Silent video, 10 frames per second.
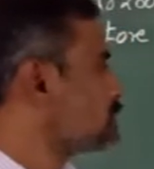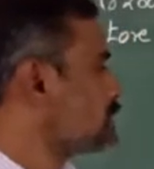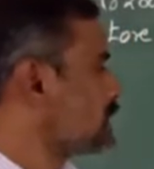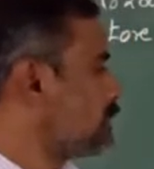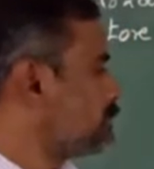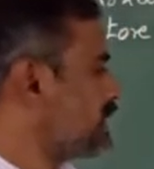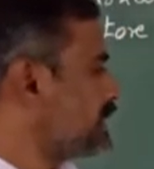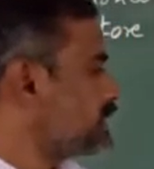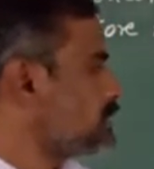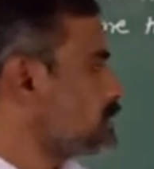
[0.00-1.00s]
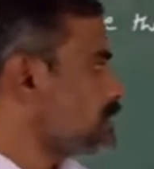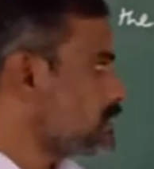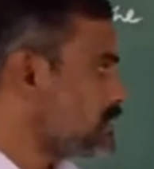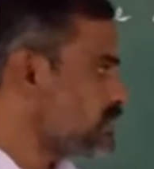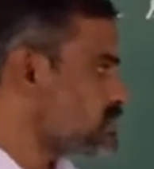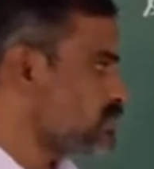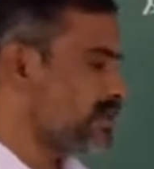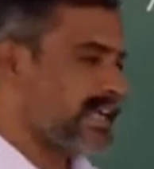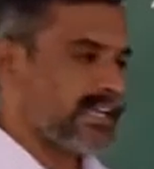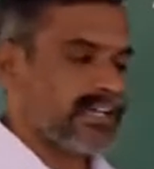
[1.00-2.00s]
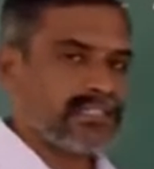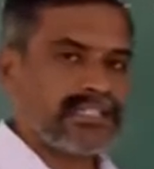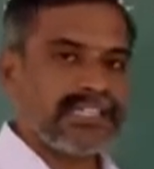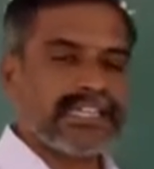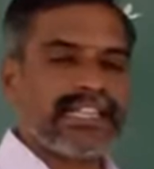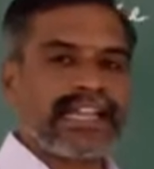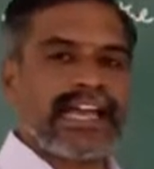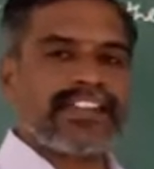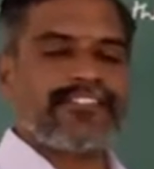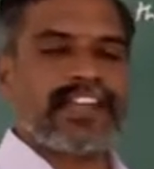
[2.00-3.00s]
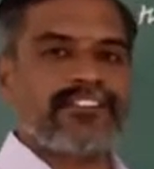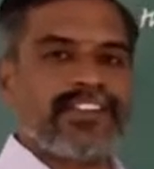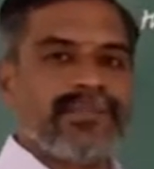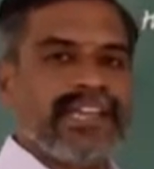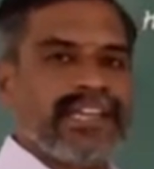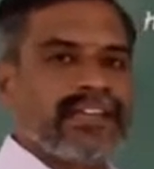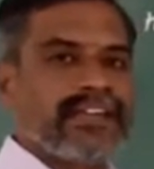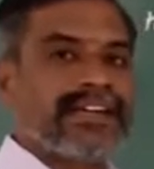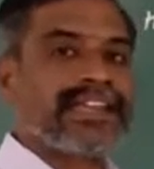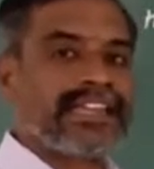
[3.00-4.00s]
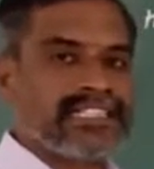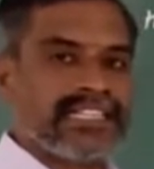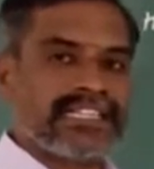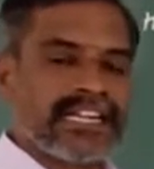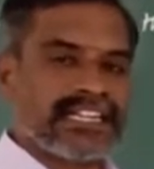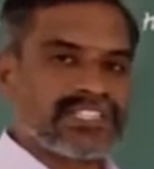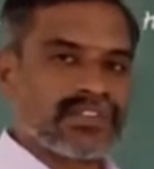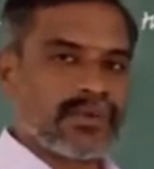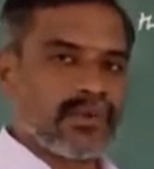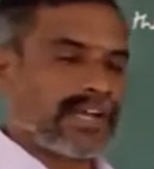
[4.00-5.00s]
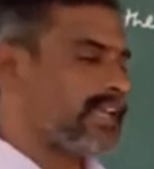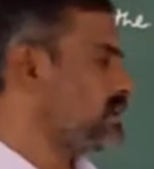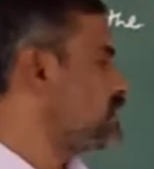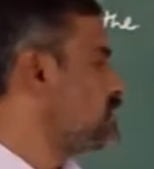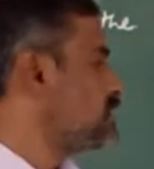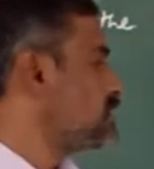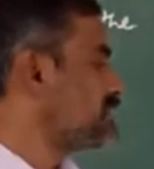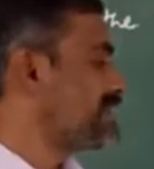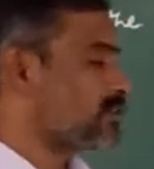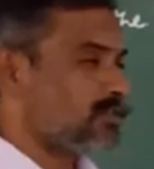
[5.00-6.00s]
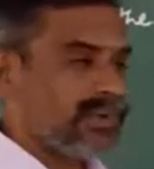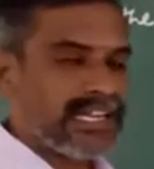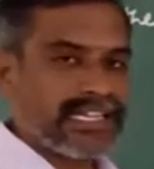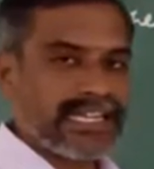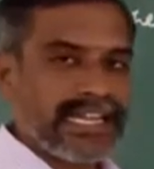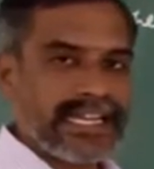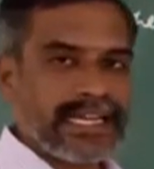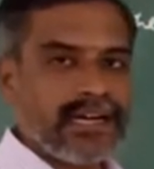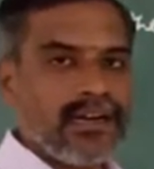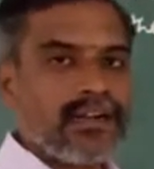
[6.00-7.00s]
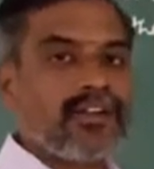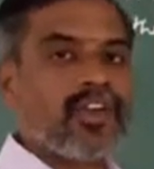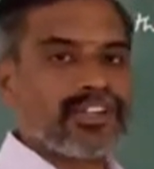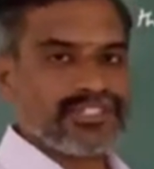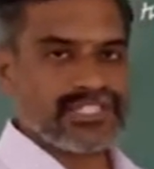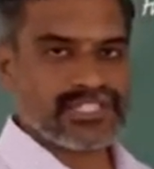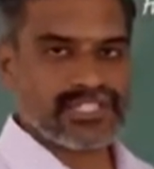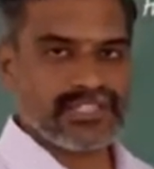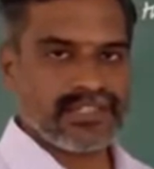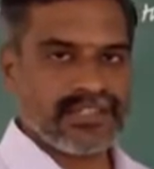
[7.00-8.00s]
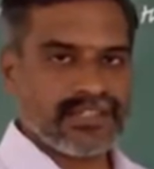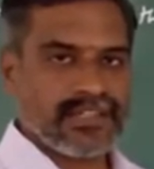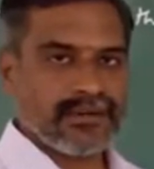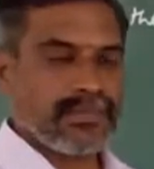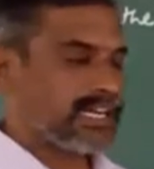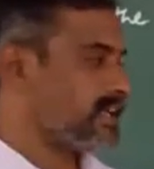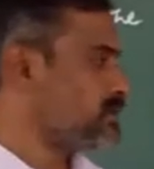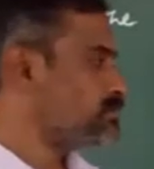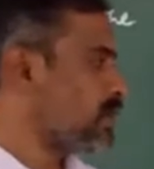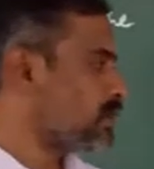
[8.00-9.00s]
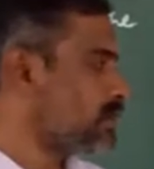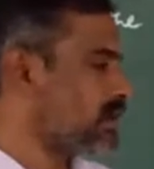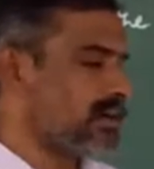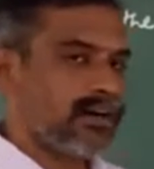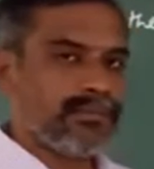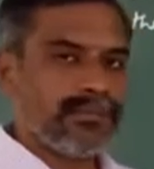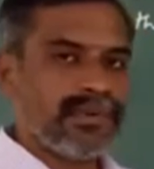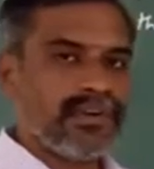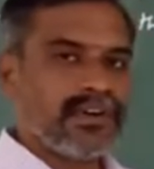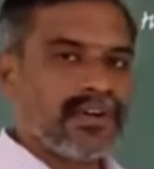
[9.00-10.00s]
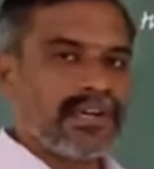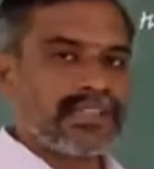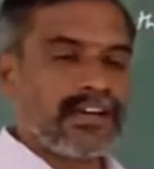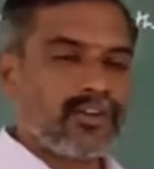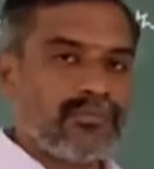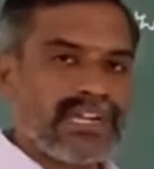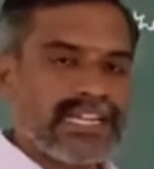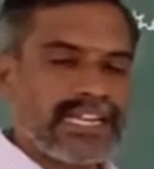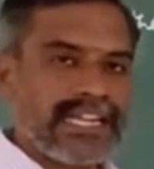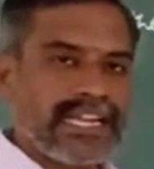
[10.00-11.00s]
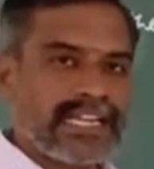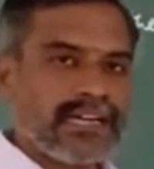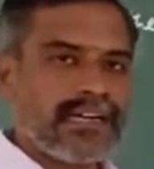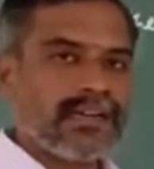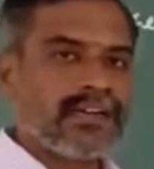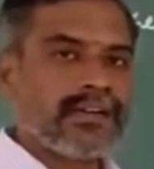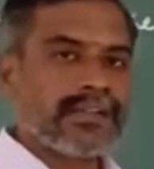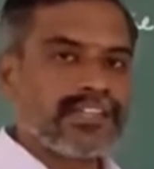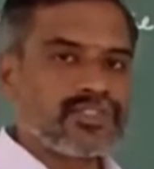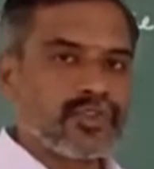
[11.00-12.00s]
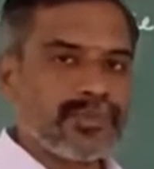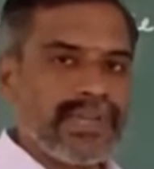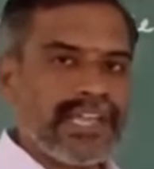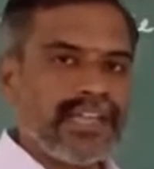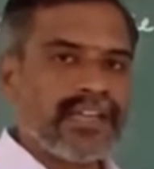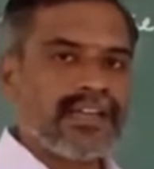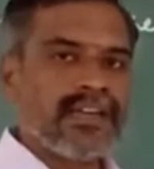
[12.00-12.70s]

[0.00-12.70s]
compare these two data, here the carry flag will be reset condition. Why? The accumulated data largest. But in program, the accumulated data it should be